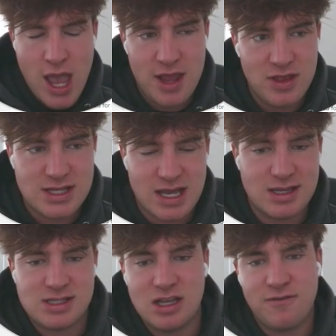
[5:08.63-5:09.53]
In the
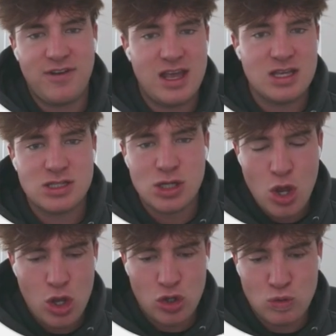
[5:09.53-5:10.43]
testing phase,
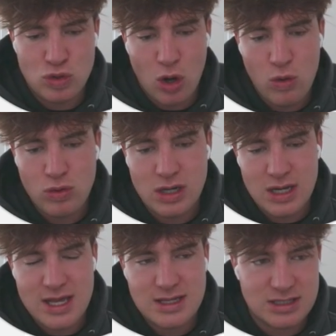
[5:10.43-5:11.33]
you don't
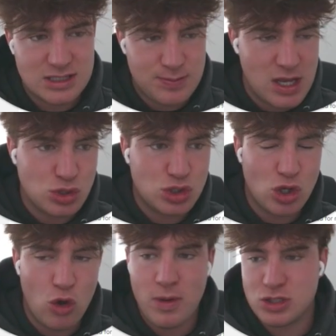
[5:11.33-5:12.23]
need to spend
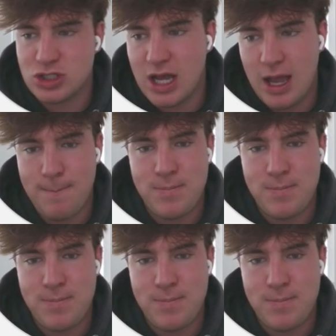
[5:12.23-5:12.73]
so much time